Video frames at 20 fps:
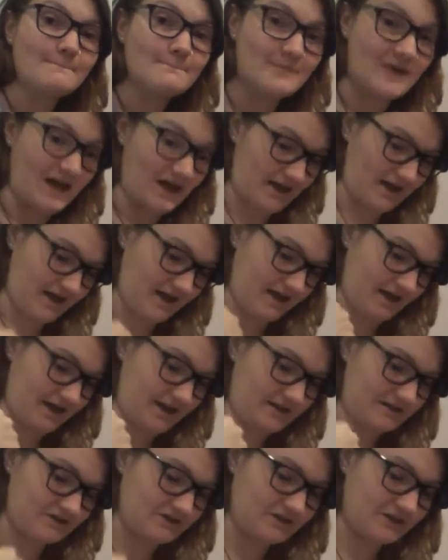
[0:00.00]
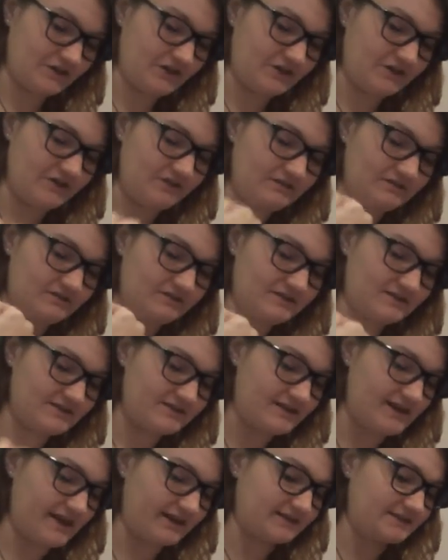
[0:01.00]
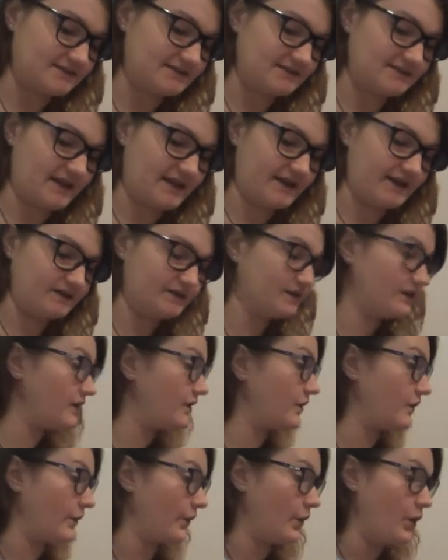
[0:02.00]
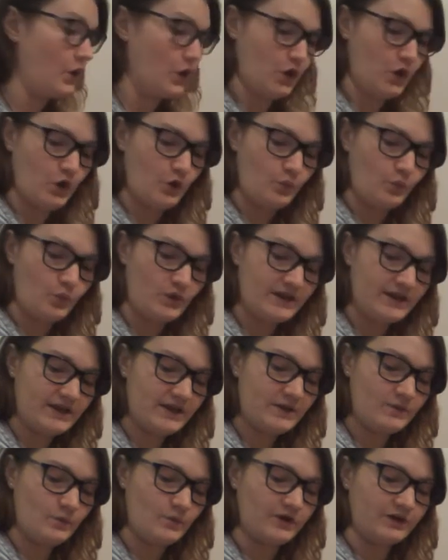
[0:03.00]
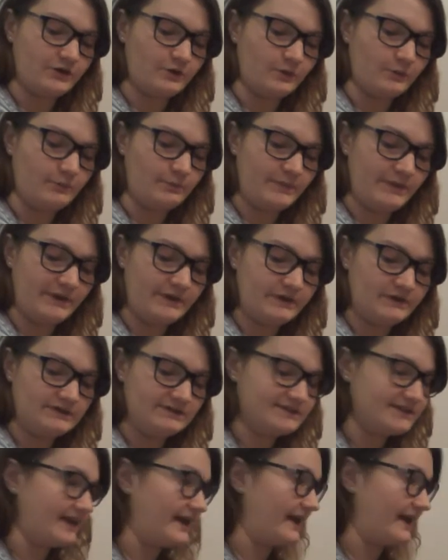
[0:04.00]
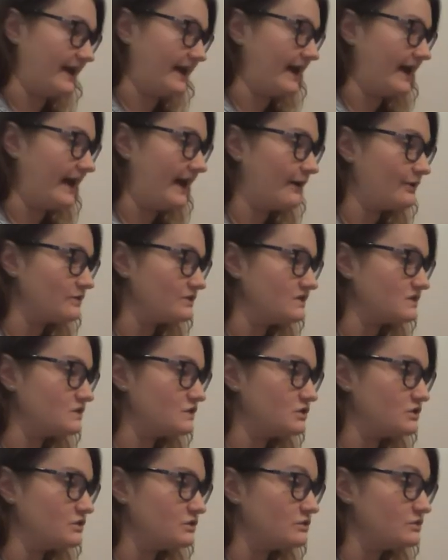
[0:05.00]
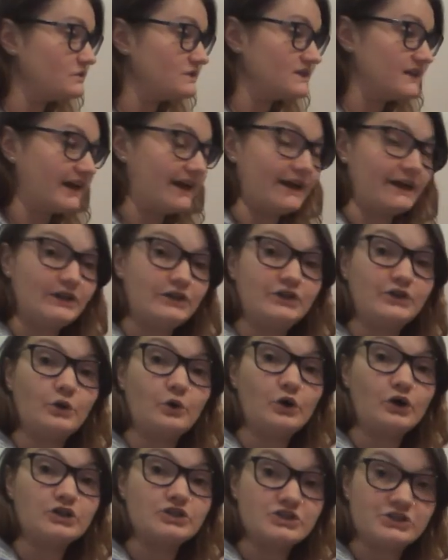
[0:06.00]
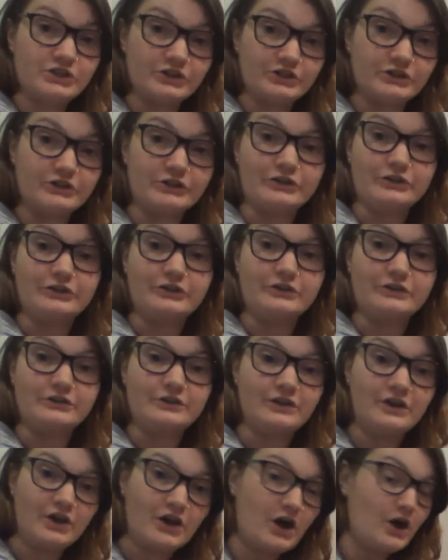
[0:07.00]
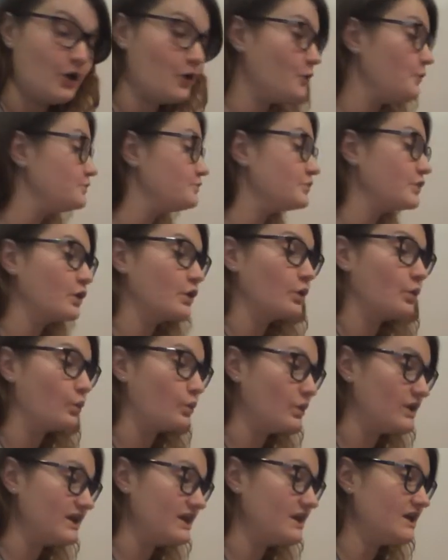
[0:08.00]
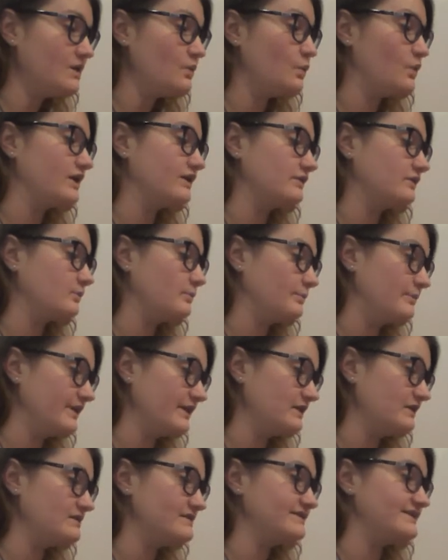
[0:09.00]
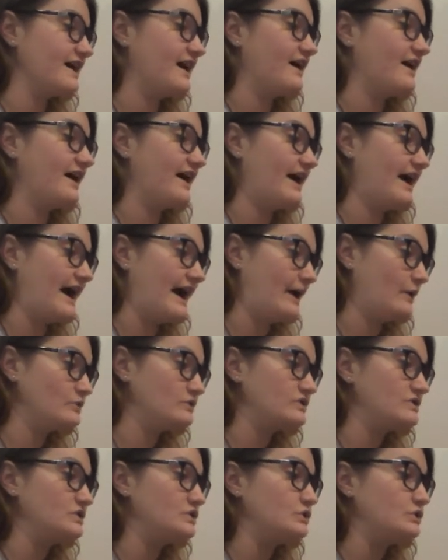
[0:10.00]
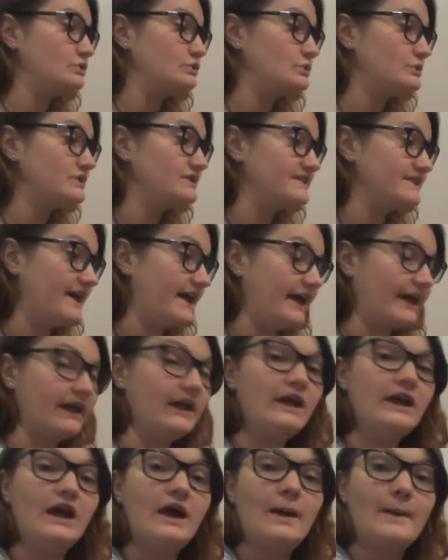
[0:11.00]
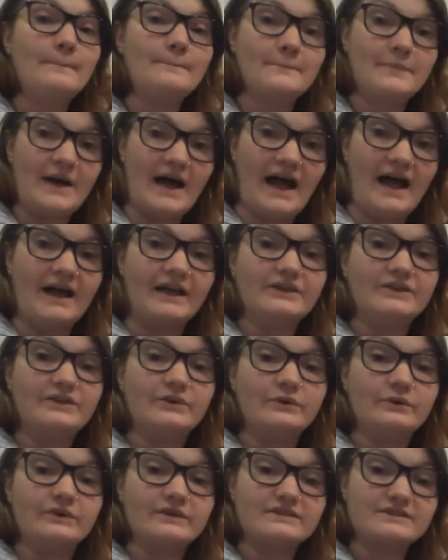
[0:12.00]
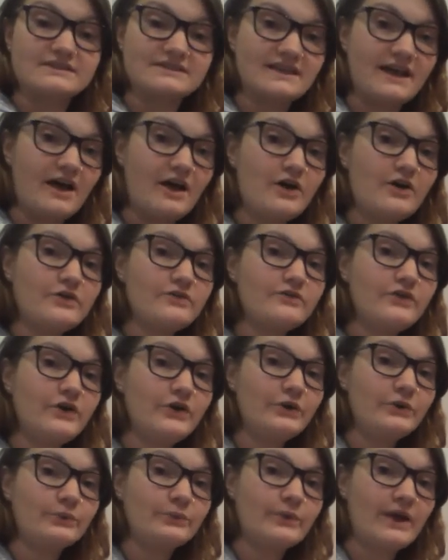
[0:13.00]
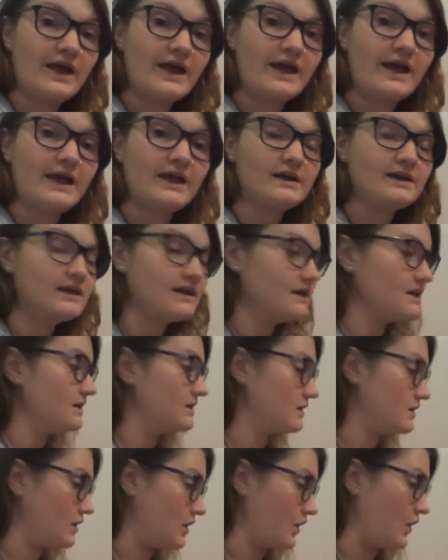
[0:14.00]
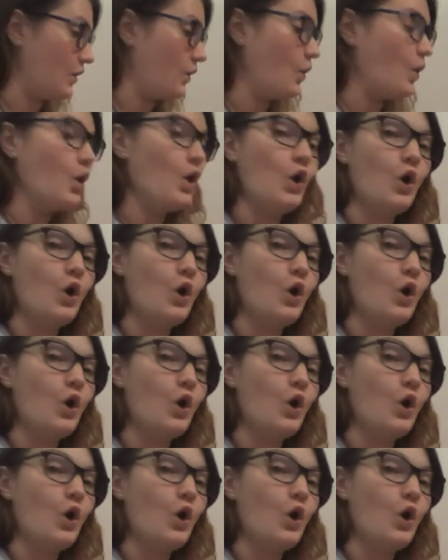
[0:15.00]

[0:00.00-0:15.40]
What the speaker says: My turn. Next line. Go. We will build a house today. Your turn. Go. We will build a house today. By yourself. Ready. Go.